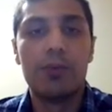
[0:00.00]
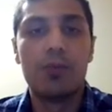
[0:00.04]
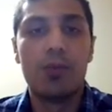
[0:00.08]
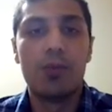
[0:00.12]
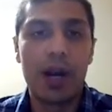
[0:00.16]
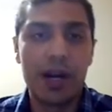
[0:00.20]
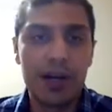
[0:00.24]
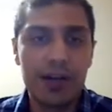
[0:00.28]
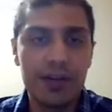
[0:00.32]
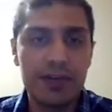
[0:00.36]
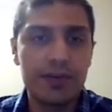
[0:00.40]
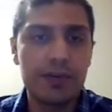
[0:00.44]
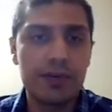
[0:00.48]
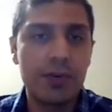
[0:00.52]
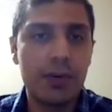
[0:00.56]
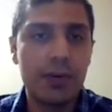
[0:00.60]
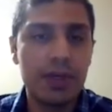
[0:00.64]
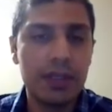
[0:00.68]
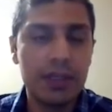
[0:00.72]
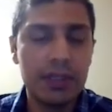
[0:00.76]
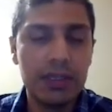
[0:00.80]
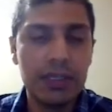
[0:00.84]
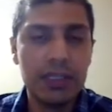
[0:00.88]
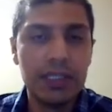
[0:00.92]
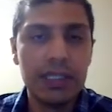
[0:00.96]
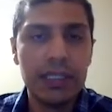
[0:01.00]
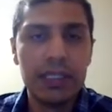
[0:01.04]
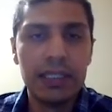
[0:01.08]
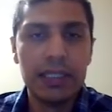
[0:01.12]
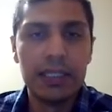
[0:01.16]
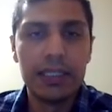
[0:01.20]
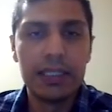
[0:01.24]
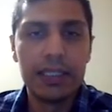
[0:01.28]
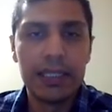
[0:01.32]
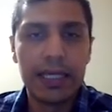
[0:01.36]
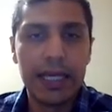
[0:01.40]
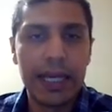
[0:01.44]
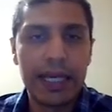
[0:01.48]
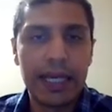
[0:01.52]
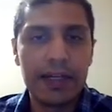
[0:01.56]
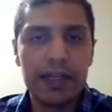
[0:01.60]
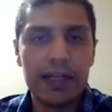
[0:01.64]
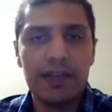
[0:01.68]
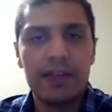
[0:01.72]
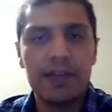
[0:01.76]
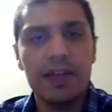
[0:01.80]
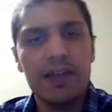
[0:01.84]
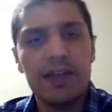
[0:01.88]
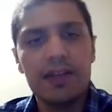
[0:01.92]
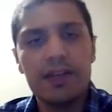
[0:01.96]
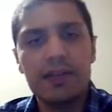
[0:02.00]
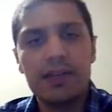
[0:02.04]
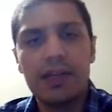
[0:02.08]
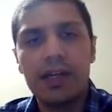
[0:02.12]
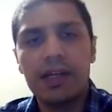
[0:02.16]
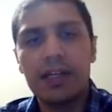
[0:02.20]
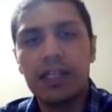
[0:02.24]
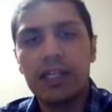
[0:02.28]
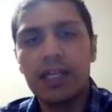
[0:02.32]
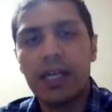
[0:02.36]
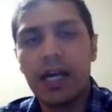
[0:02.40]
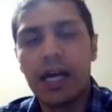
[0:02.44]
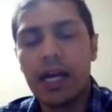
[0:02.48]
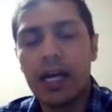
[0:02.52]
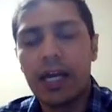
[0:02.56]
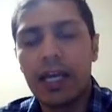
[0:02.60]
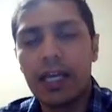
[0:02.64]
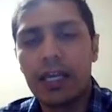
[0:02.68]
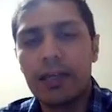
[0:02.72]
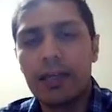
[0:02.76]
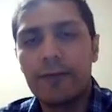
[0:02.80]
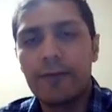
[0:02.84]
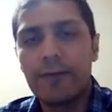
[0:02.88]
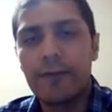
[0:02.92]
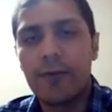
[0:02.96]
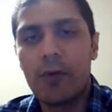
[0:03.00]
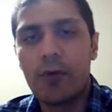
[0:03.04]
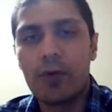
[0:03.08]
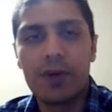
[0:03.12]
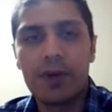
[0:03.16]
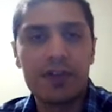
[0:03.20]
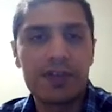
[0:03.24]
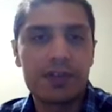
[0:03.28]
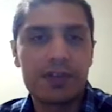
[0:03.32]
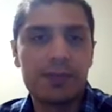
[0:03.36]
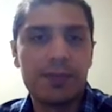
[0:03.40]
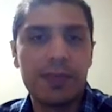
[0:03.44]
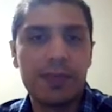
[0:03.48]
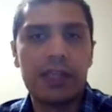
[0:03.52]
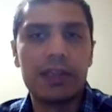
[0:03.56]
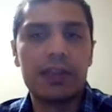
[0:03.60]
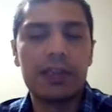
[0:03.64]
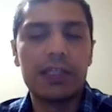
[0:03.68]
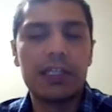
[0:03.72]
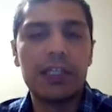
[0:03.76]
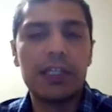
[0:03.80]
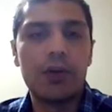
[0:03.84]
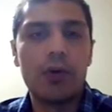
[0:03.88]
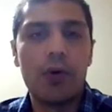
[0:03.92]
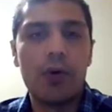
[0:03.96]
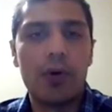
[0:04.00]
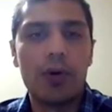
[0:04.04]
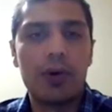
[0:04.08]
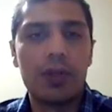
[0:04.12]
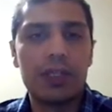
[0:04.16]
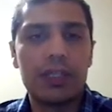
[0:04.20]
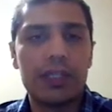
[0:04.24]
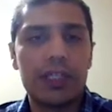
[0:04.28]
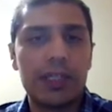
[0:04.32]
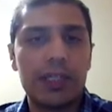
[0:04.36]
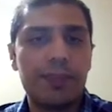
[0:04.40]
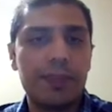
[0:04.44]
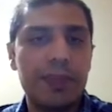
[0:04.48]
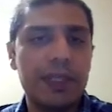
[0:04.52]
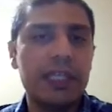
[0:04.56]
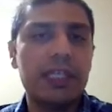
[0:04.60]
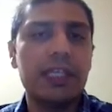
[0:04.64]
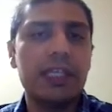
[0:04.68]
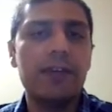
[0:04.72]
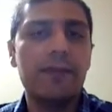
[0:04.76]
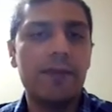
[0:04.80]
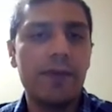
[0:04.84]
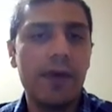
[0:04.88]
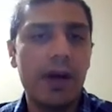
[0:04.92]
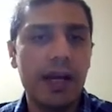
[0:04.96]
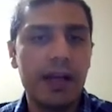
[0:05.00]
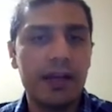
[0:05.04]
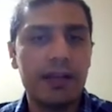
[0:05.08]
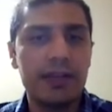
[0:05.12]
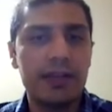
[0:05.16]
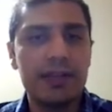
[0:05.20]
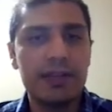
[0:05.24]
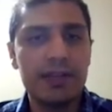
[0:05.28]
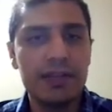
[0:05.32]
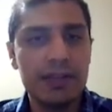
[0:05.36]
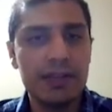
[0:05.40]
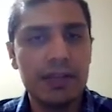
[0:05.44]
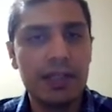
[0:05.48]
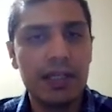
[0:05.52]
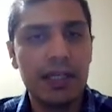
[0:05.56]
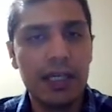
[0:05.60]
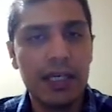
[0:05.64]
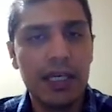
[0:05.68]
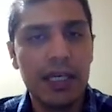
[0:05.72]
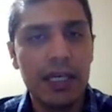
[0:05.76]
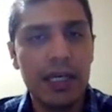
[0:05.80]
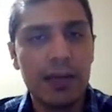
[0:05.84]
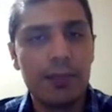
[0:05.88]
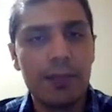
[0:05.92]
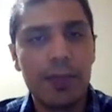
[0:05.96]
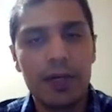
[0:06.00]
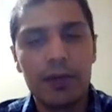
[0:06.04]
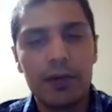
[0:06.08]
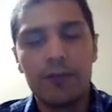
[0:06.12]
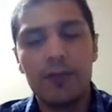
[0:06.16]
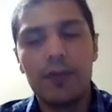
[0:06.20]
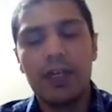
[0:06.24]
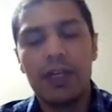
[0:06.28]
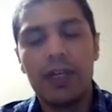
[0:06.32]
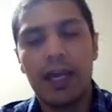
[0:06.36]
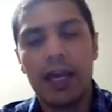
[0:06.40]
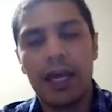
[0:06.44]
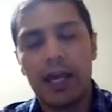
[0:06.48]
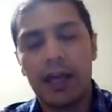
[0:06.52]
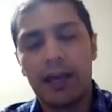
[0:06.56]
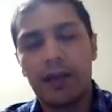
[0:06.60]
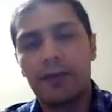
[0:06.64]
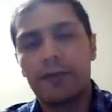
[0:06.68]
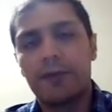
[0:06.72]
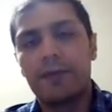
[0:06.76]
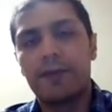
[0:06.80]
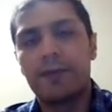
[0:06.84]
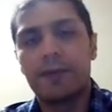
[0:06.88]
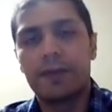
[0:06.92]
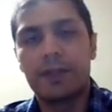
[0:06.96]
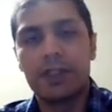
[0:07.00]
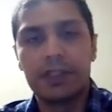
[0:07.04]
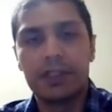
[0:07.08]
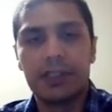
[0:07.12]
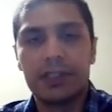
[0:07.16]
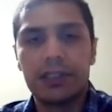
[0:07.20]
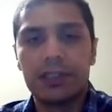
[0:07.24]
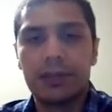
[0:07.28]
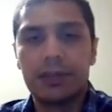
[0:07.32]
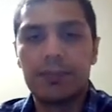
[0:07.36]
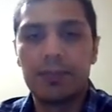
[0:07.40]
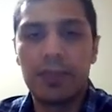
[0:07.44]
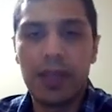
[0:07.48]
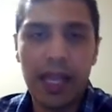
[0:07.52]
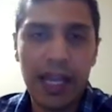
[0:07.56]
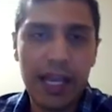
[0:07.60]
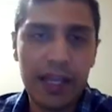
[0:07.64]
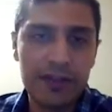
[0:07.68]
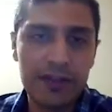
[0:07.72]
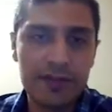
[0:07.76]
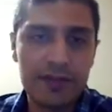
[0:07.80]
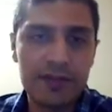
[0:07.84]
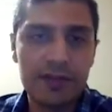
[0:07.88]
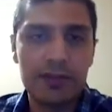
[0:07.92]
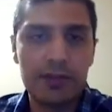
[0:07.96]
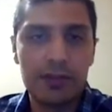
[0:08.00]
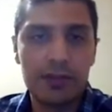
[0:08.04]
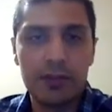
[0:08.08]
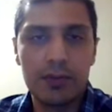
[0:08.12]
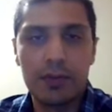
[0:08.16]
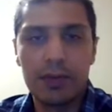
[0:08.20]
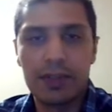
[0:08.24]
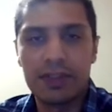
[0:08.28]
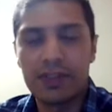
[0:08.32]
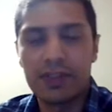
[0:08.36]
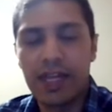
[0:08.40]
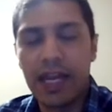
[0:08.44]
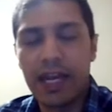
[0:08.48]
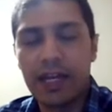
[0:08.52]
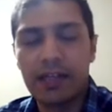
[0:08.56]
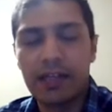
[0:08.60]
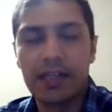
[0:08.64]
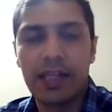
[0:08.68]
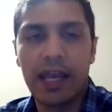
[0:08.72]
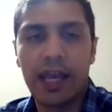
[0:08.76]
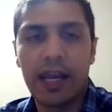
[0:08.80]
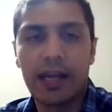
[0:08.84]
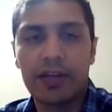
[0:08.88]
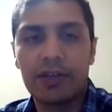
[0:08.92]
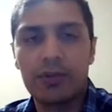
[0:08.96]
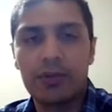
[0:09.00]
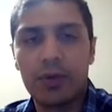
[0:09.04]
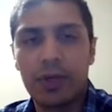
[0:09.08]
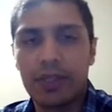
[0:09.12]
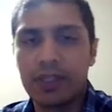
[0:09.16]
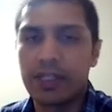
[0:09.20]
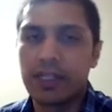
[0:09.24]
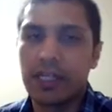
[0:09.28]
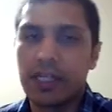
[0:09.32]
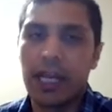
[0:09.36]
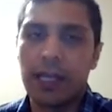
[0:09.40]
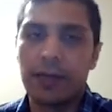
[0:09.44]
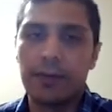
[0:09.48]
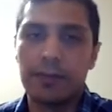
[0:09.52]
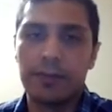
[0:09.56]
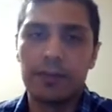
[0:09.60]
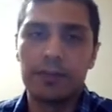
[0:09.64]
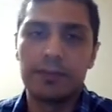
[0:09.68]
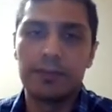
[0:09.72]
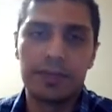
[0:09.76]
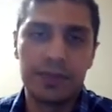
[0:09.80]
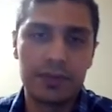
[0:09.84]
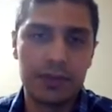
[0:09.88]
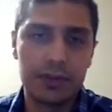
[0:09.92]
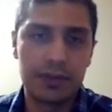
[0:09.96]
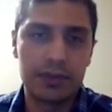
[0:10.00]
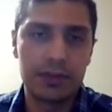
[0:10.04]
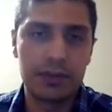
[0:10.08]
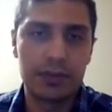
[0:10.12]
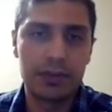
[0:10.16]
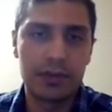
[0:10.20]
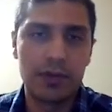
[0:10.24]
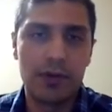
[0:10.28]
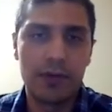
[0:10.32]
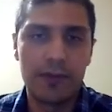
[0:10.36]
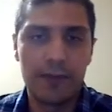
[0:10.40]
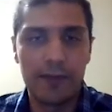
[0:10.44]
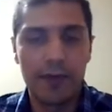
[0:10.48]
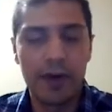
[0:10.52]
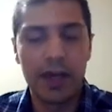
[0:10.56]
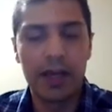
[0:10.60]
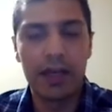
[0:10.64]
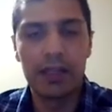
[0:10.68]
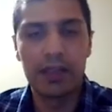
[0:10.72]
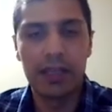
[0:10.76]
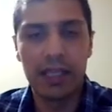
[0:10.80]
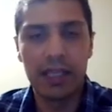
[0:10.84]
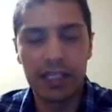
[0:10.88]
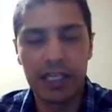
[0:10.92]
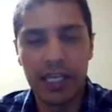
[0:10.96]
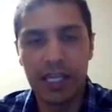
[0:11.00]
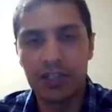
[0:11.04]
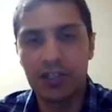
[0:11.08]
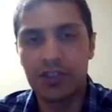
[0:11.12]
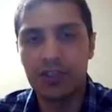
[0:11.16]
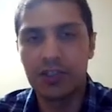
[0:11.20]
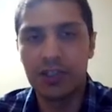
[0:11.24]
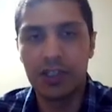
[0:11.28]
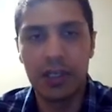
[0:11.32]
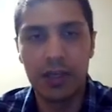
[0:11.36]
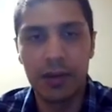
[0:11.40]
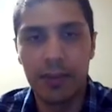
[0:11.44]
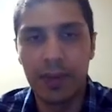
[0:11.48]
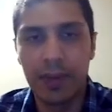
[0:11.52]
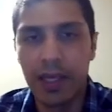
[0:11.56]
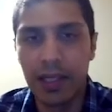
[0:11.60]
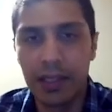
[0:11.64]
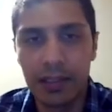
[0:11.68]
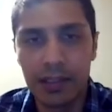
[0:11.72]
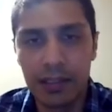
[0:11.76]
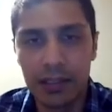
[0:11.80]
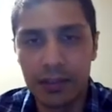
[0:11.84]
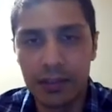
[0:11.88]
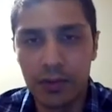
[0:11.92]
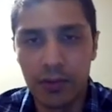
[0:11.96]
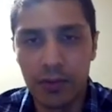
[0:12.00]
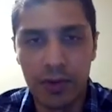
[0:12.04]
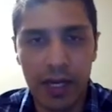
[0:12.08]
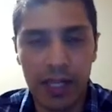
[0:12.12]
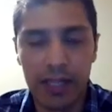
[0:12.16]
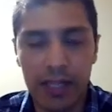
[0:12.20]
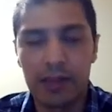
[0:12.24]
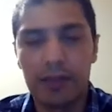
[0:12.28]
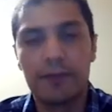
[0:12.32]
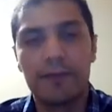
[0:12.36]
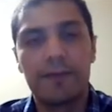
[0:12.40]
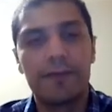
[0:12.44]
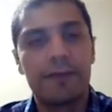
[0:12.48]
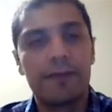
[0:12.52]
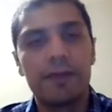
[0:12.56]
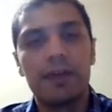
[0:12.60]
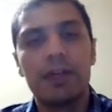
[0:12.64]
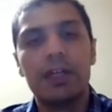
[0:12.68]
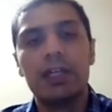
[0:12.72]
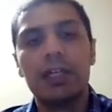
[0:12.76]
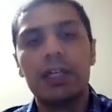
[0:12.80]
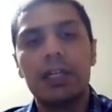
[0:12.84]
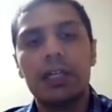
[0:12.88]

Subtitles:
VirusTotal. And in this study, I focused mainly on the P files, but we have plans to expand that to other types of file like HTML or ELF.